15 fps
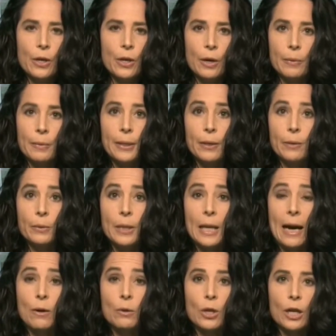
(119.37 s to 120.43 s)

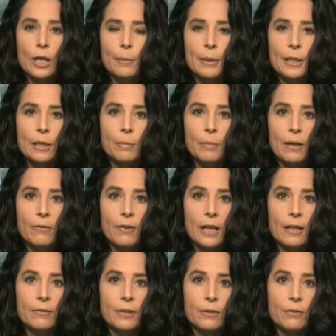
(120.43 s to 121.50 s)
now documented by 5